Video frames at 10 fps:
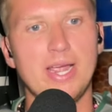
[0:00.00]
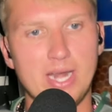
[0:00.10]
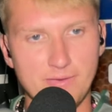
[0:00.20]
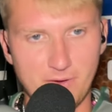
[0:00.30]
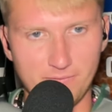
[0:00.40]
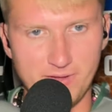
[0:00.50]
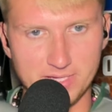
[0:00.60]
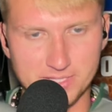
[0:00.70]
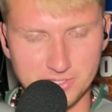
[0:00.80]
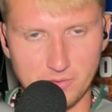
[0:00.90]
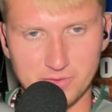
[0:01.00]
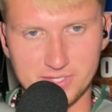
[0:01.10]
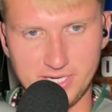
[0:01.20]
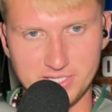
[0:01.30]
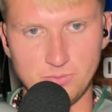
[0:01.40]
NFL fans can start the
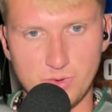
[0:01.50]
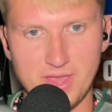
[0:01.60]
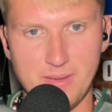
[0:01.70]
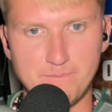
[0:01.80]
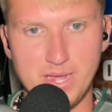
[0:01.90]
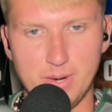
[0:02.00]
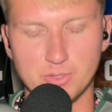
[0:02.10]
season with a big